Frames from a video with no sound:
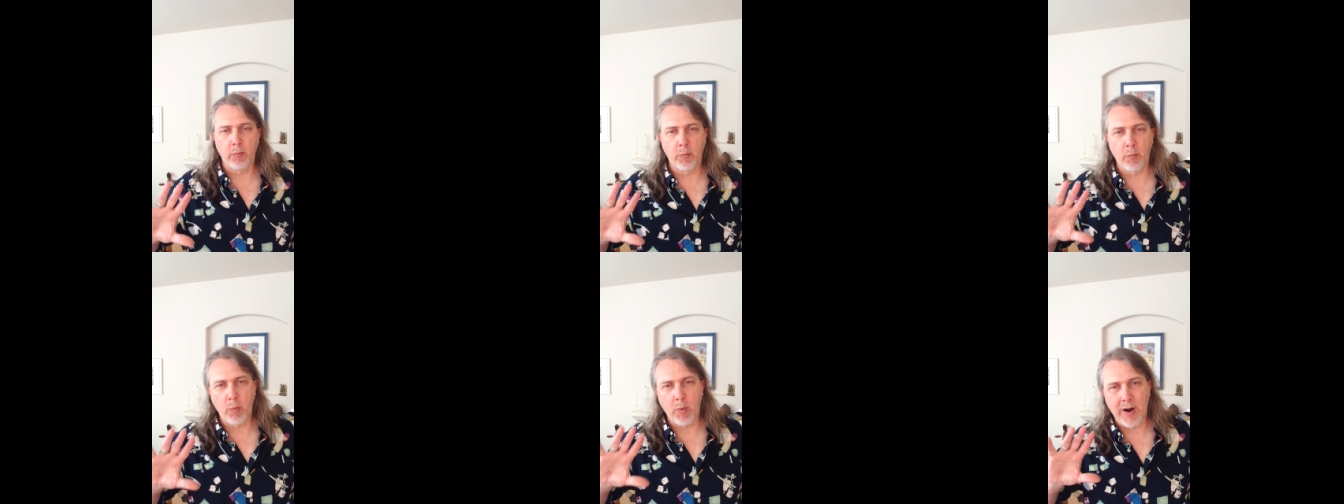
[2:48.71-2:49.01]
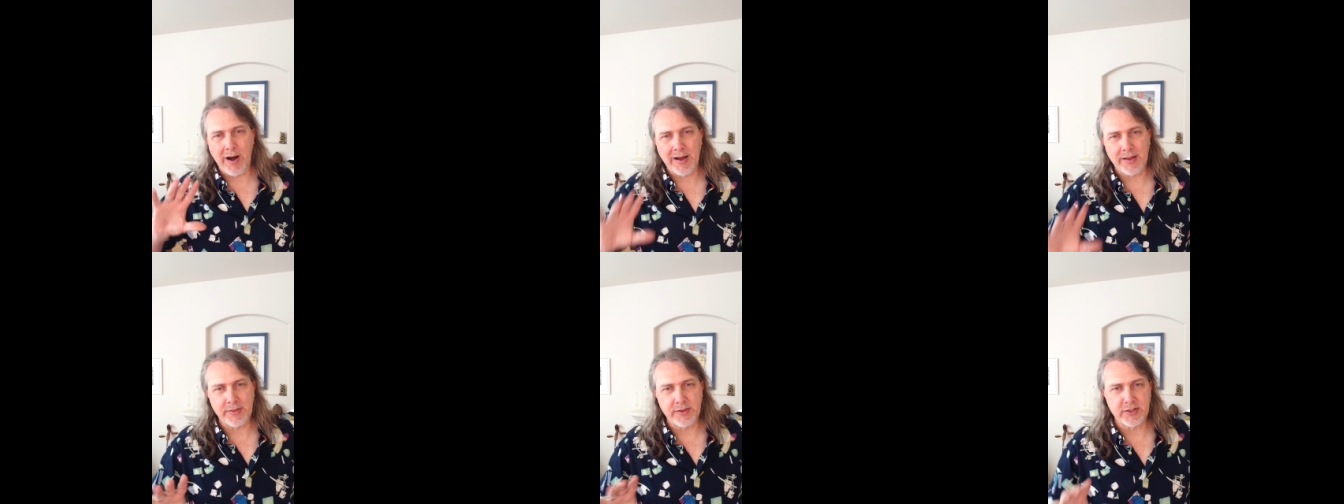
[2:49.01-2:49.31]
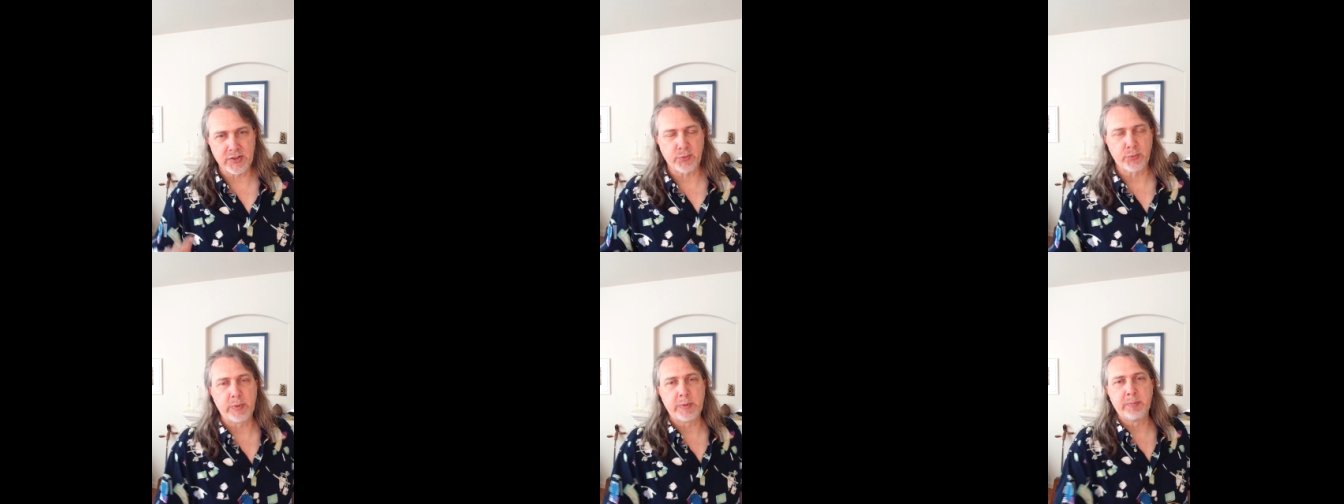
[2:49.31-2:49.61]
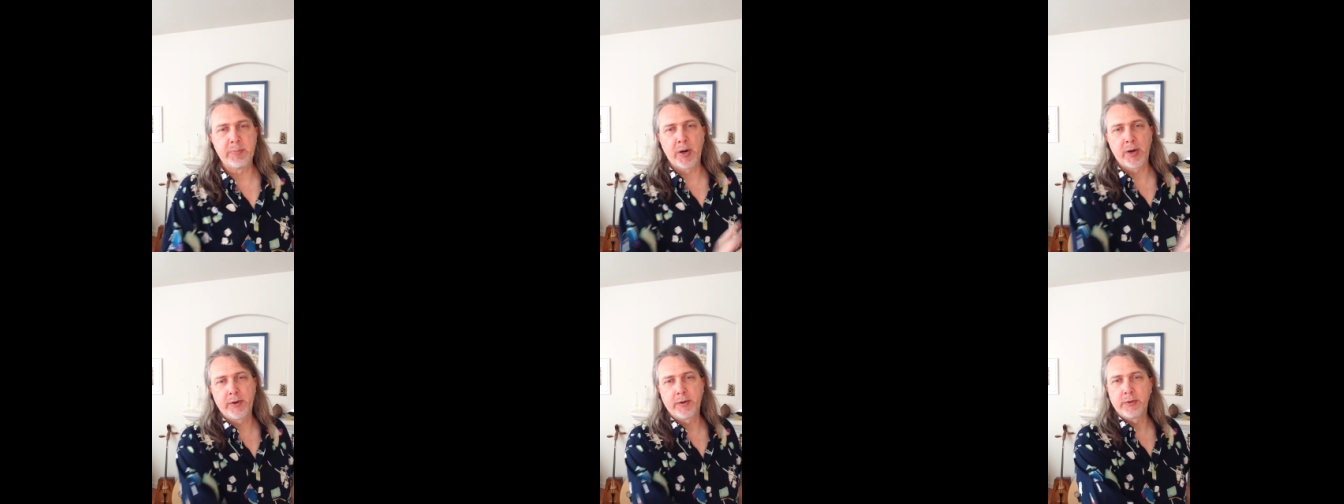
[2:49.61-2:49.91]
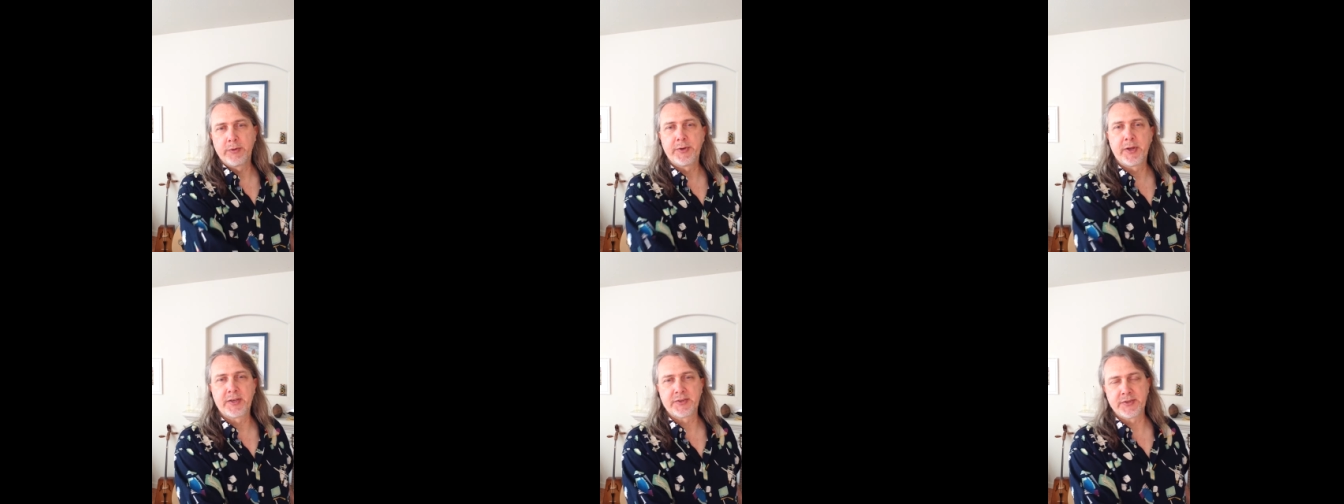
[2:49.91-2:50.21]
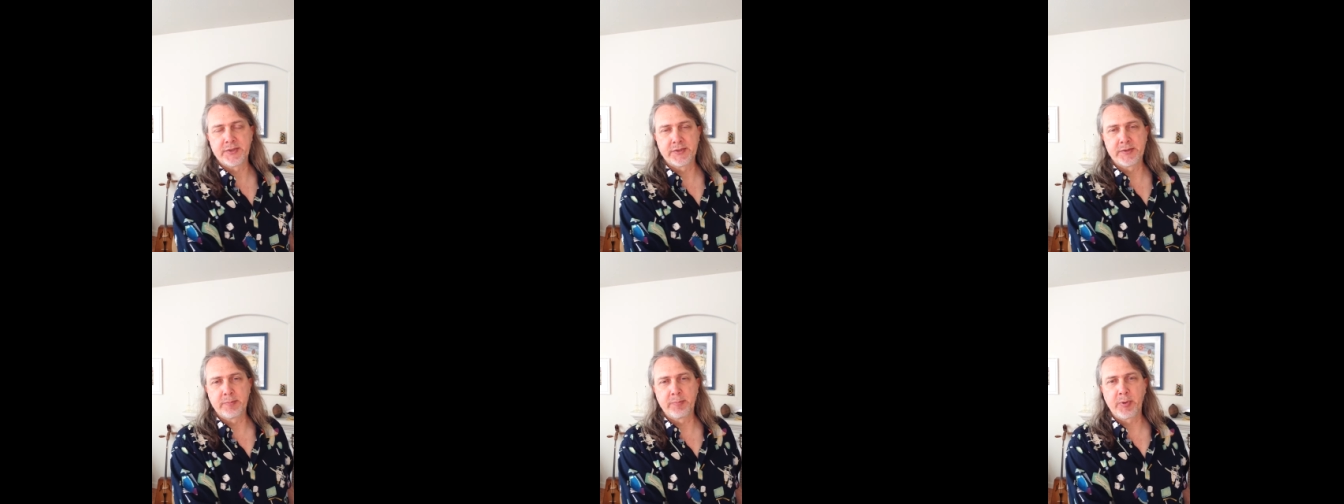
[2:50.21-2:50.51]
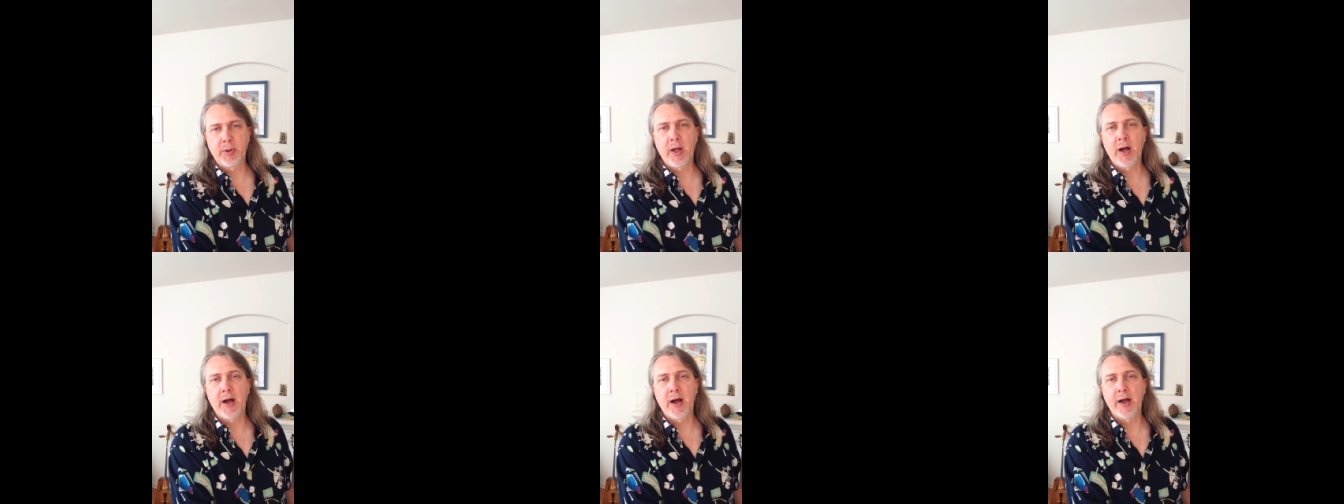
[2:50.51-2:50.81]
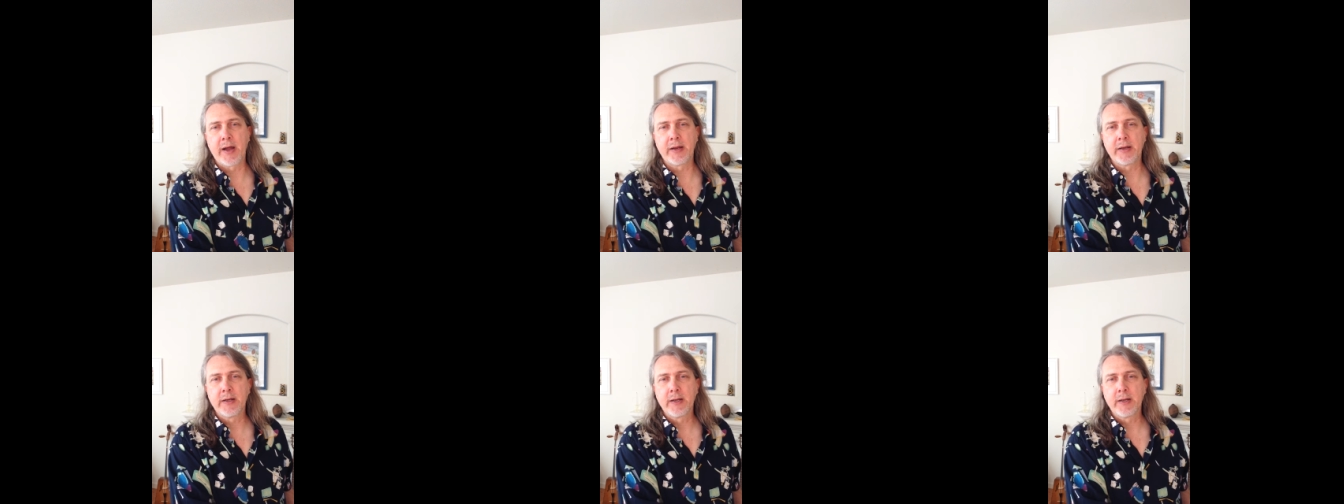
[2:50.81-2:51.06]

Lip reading: why this rebuttal doesn't apply.